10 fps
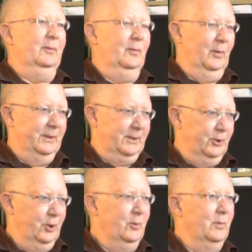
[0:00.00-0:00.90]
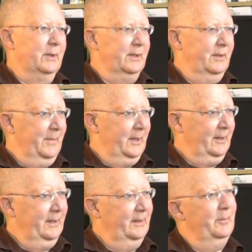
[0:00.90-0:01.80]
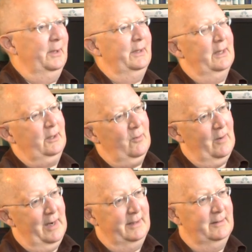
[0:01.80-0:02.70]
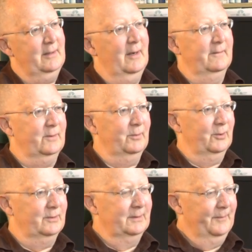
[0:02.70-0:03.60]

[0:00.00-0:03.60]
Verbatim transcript: was a Jew, was an American, but not quite comfortable